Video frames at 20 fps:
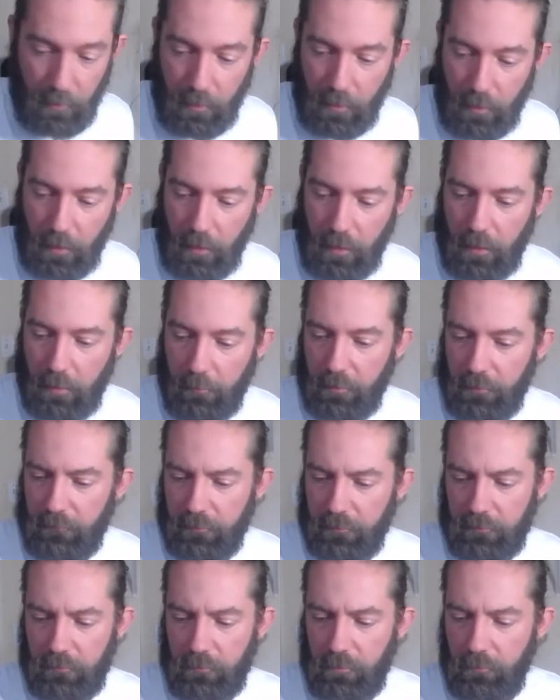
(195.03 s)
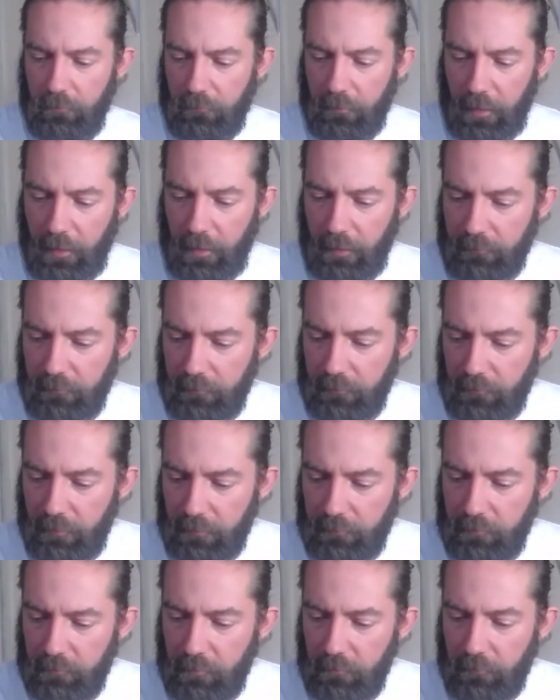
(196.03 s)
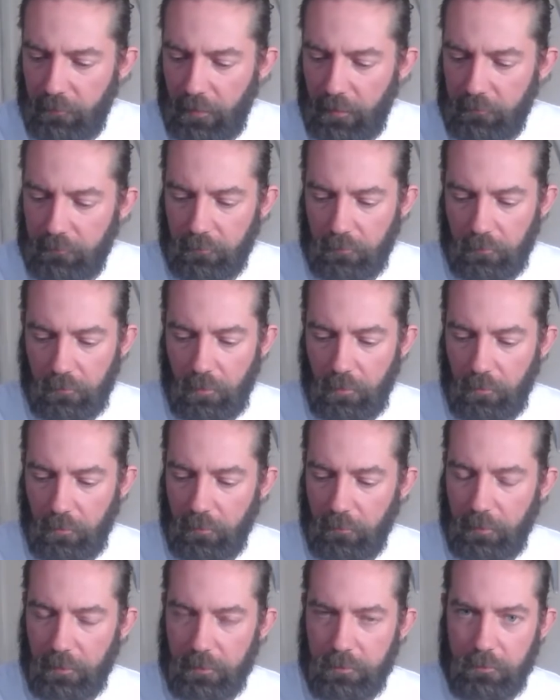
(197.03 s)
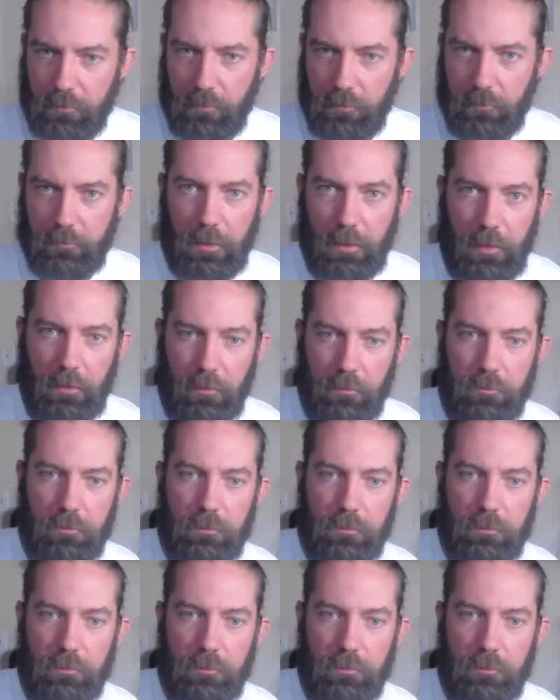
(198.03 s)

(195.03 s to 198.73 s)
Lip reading: If that's too fast, slow the metronome down.